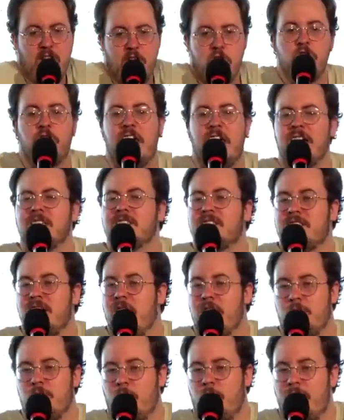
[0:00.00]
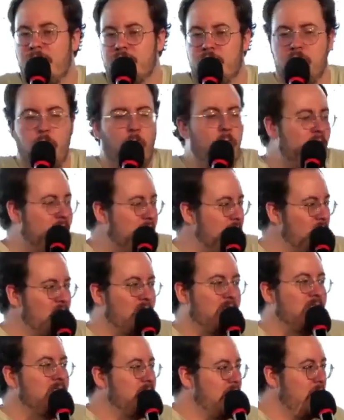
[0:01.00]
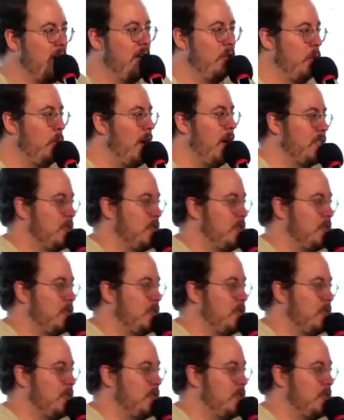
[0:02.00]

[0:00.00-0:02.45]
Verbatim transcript: You can't say otherwise. No one here can say otherwise